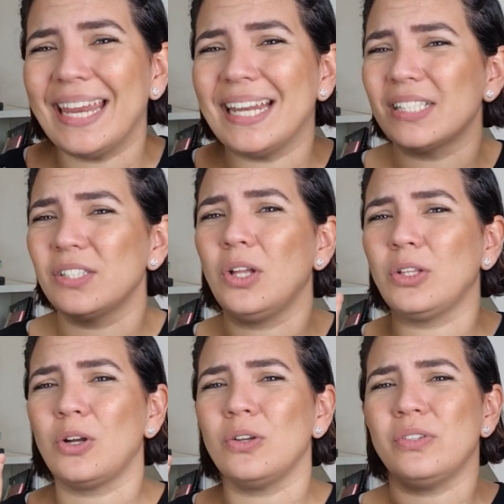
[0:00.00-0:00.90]
it is not
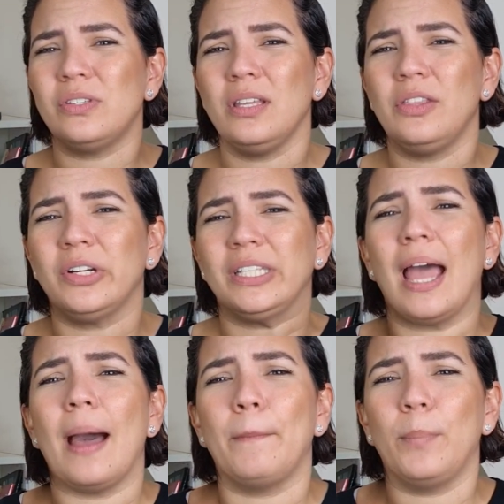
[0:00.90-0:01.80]
considered
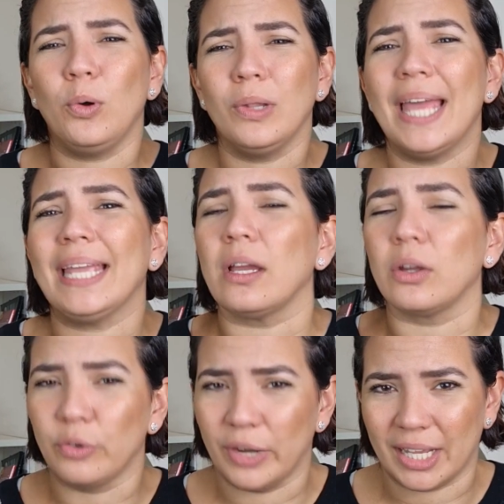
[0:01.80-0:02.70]
a polite
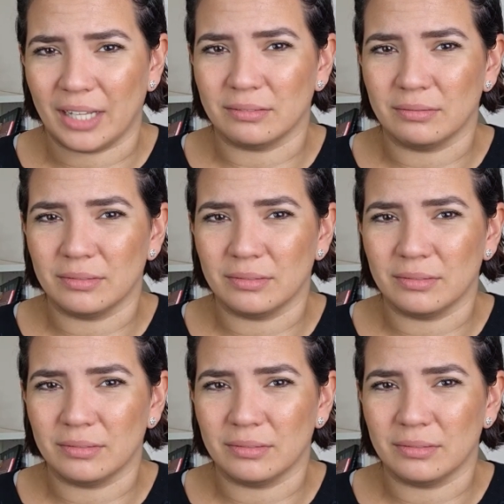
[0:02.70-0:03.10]
greeting.